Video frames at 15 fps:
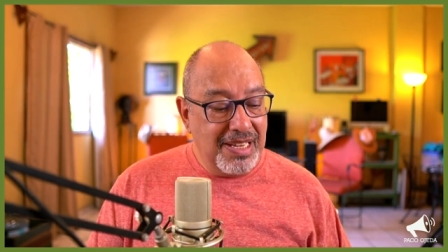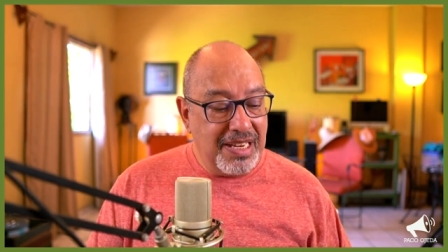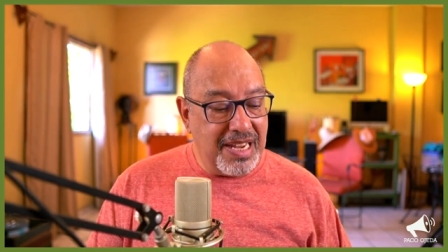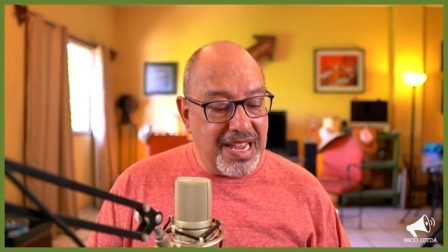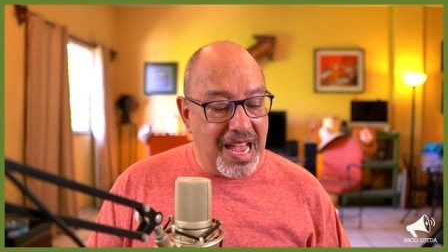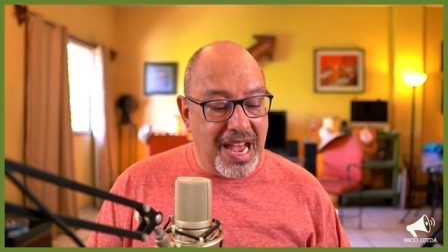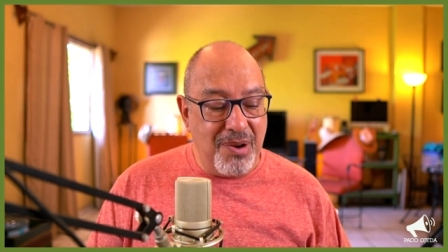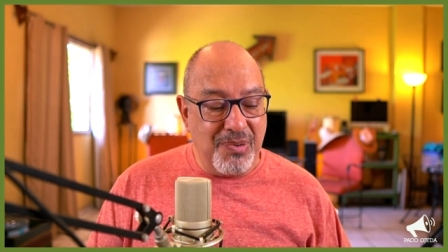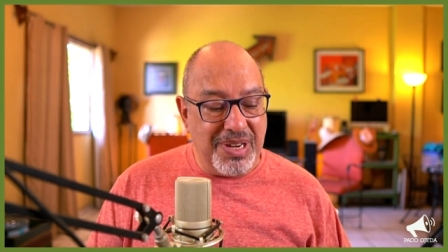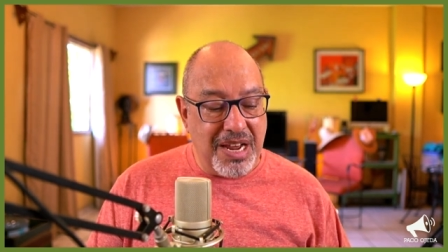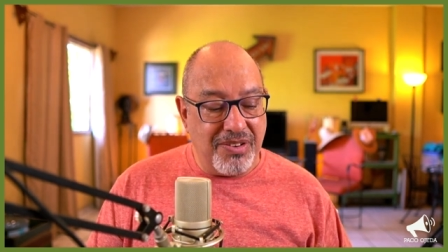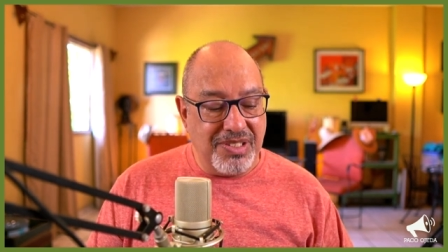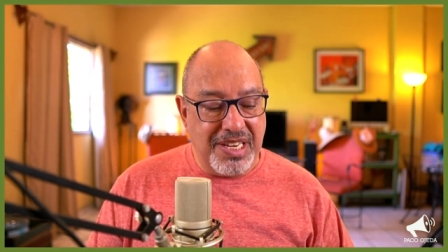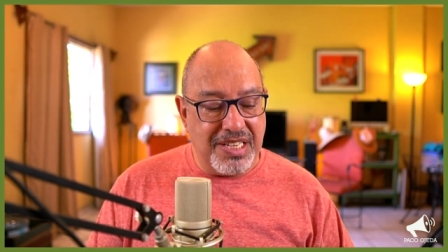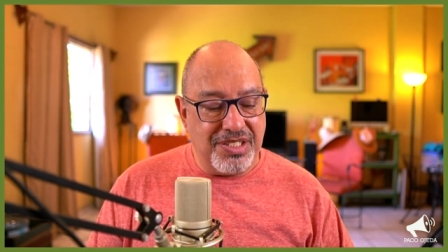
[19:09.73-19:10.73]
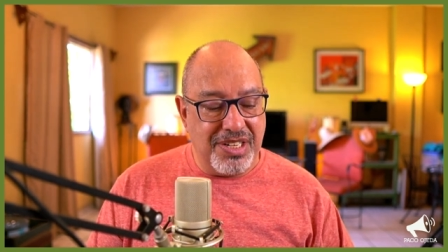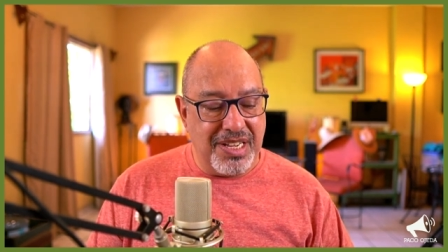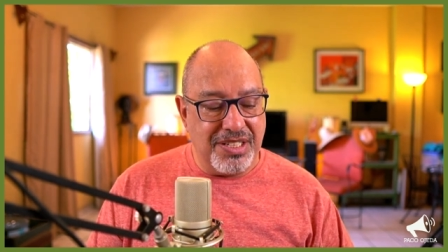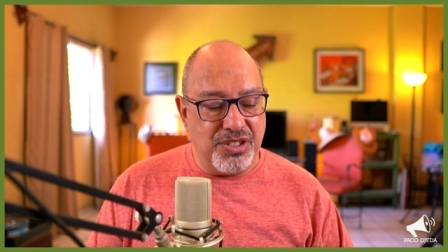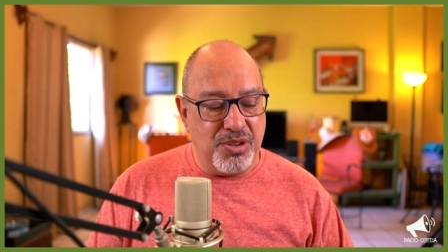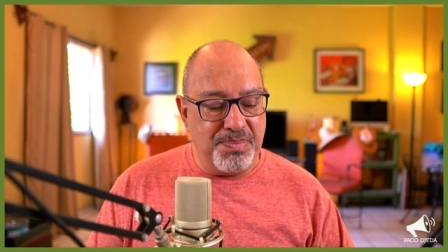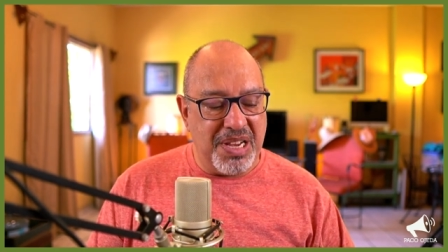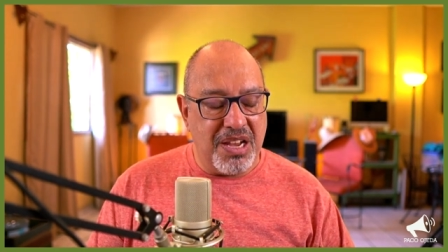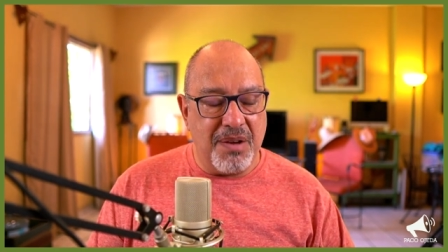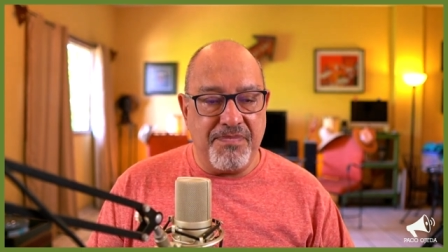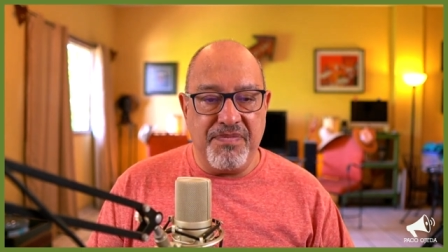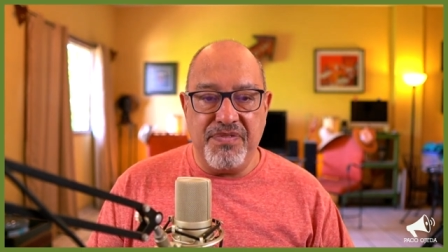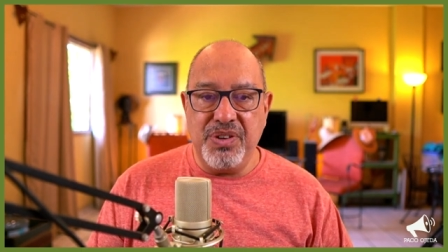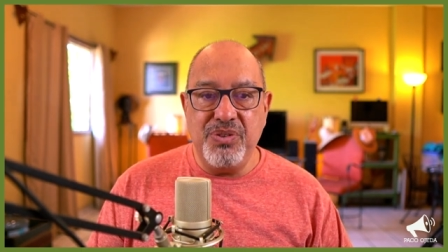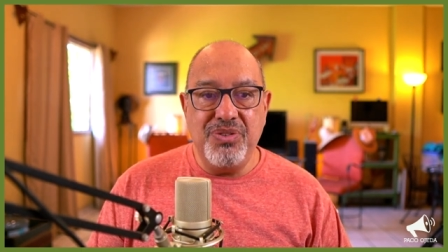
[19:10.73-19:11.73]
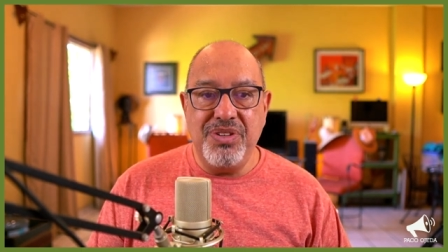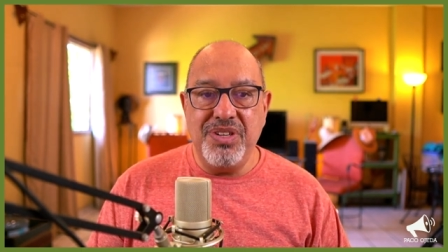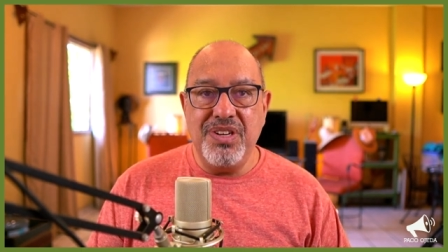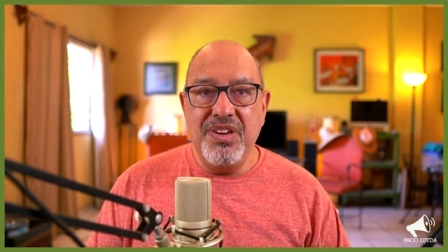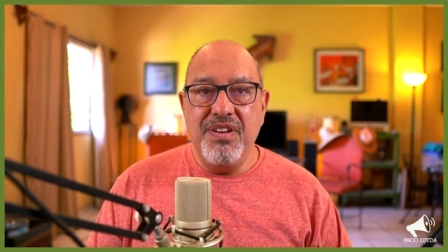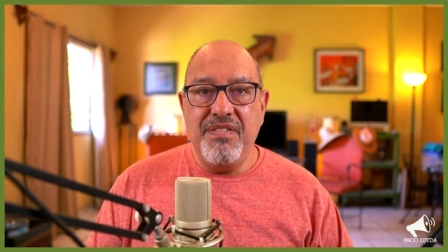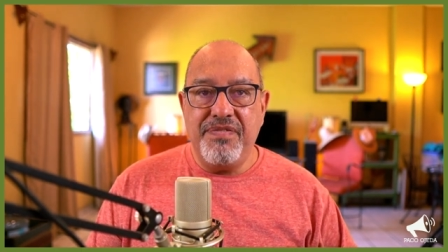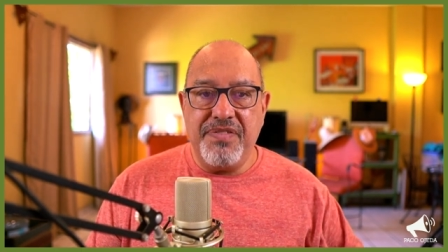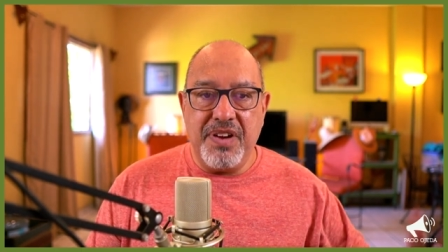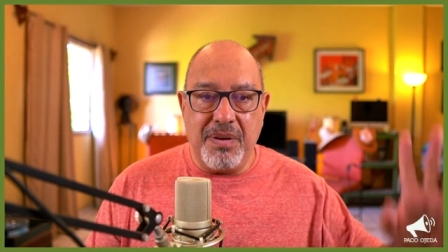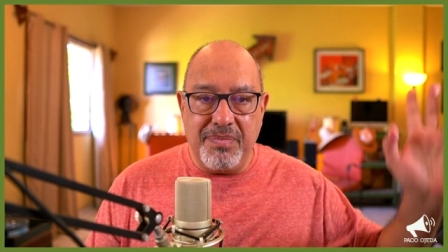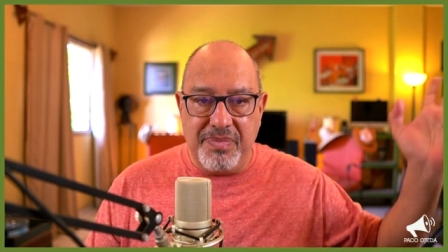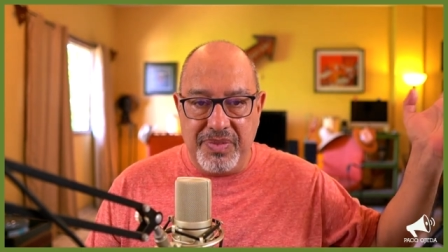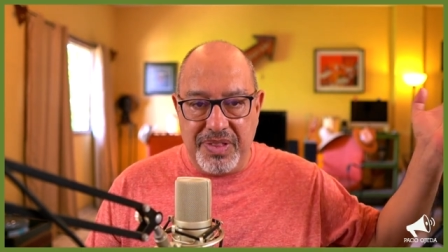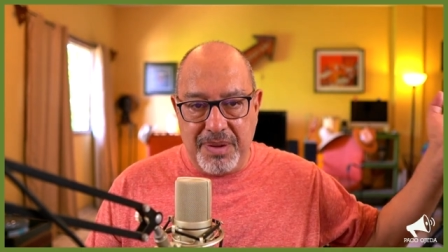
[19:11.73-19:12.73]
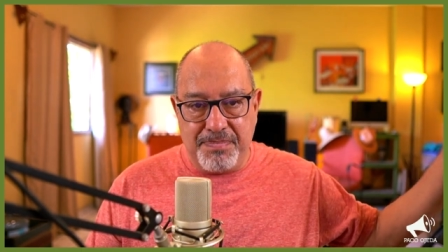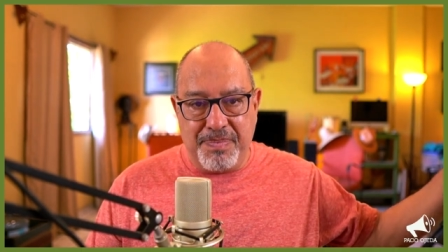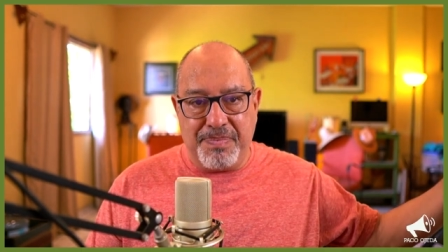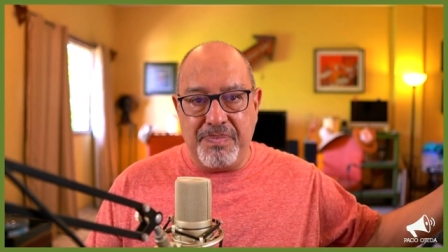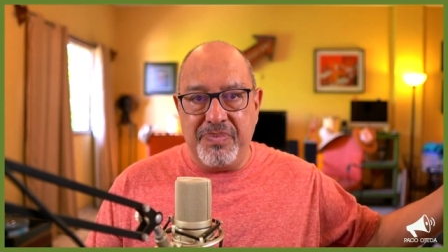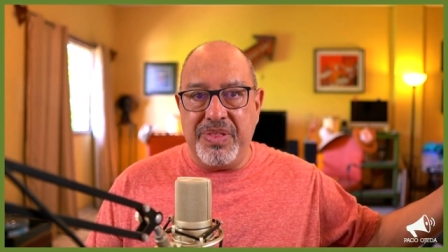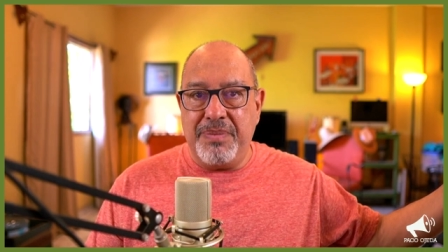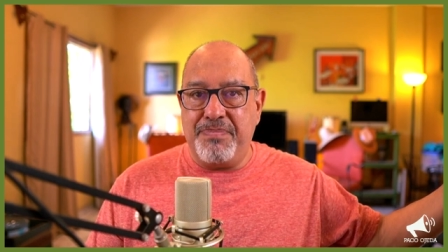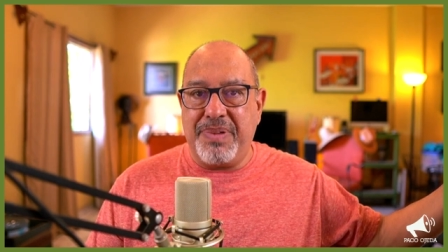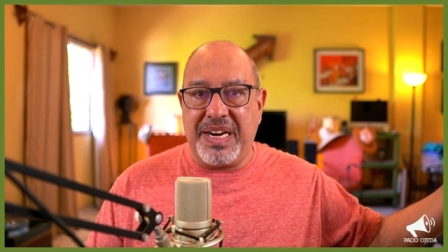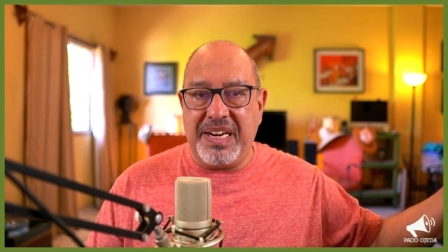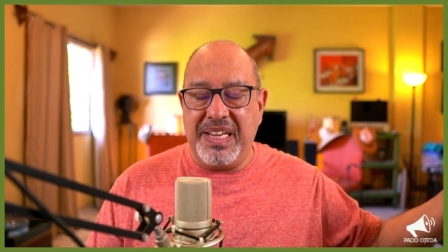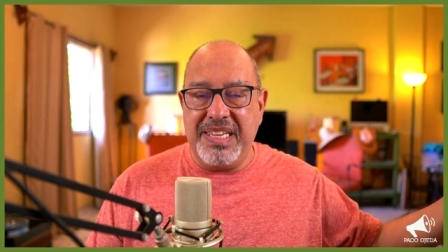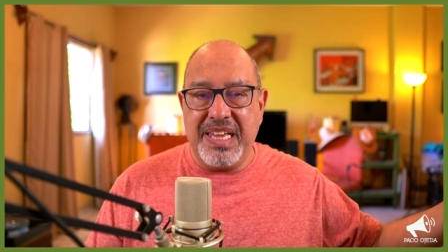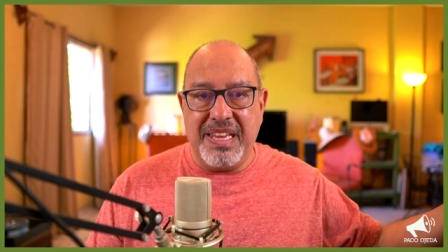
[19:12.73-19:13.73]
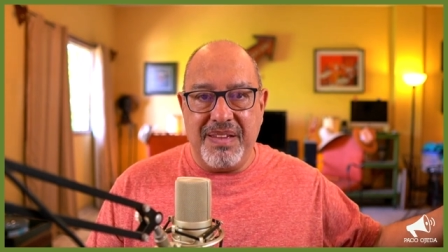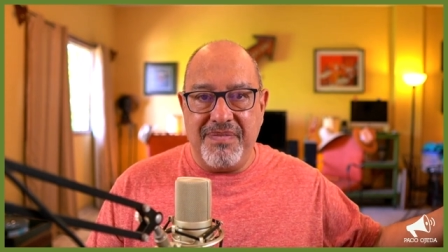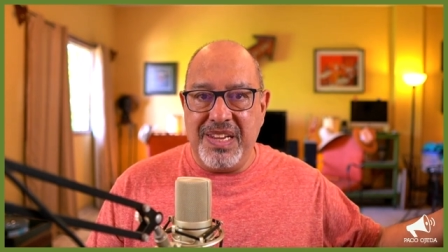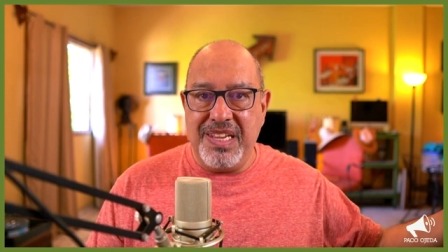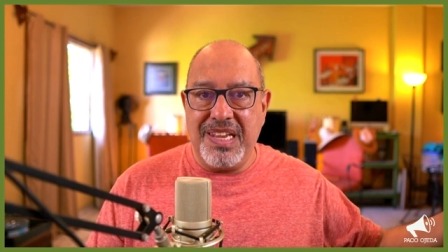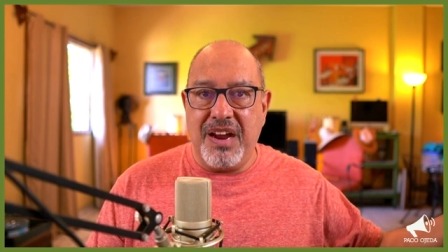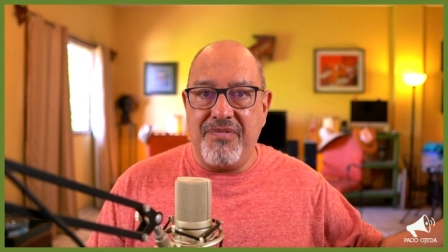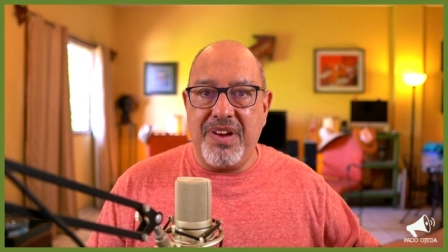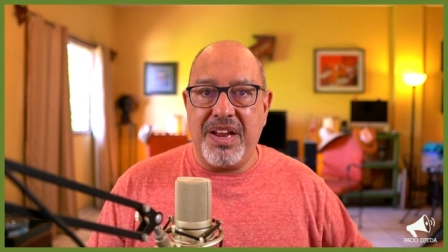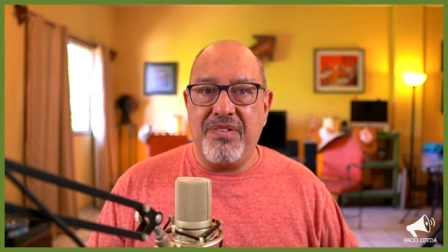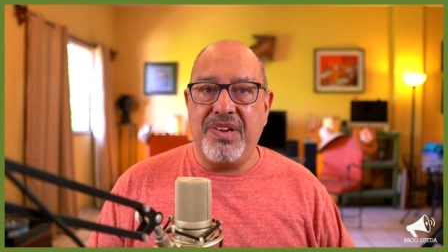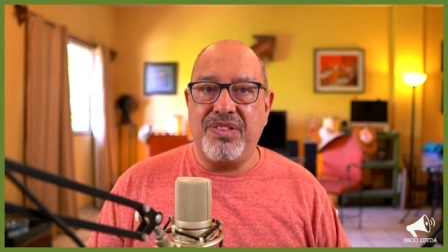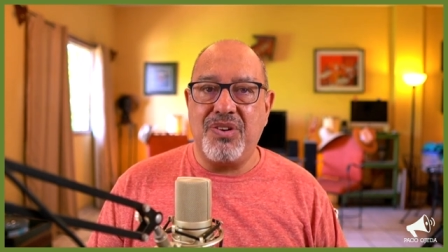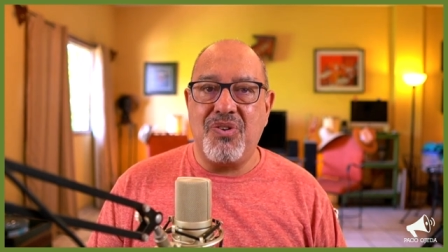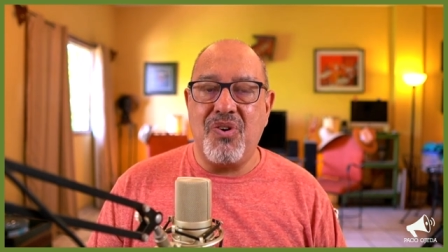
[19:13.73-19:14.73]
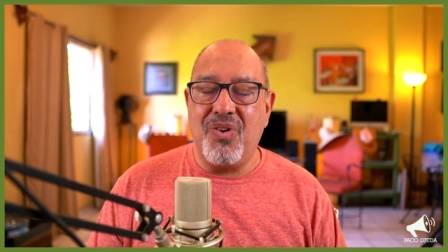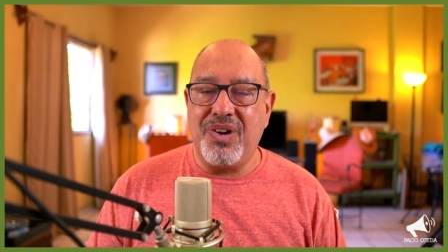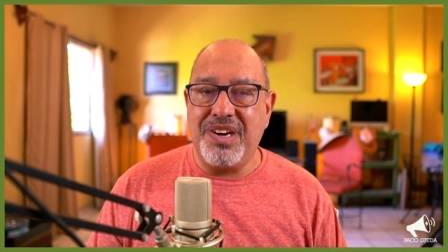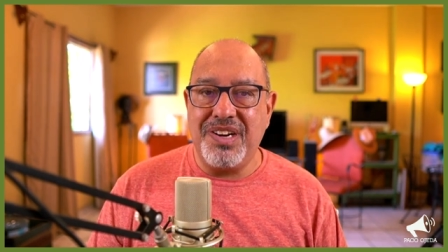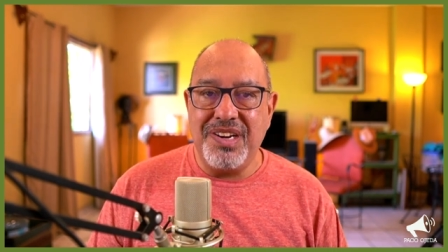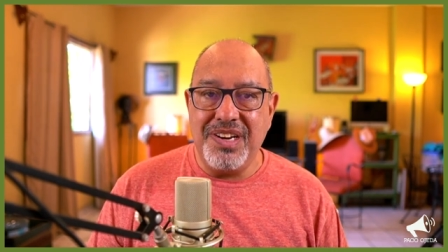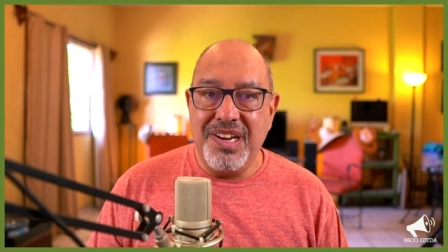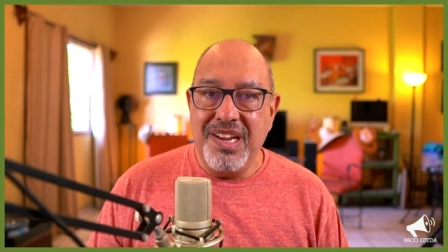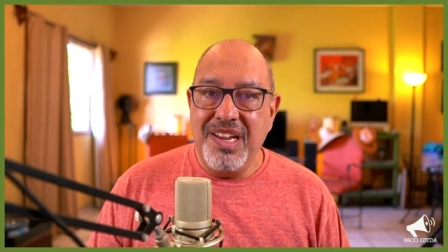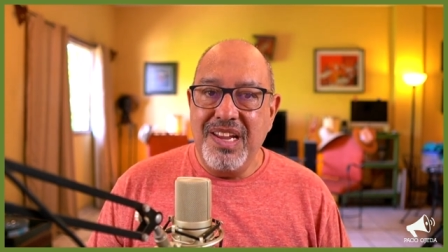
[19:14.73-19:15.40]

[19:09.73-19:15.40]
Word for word: like I went out yesterday to pick up food from the the parrilla de Villa right around the corner,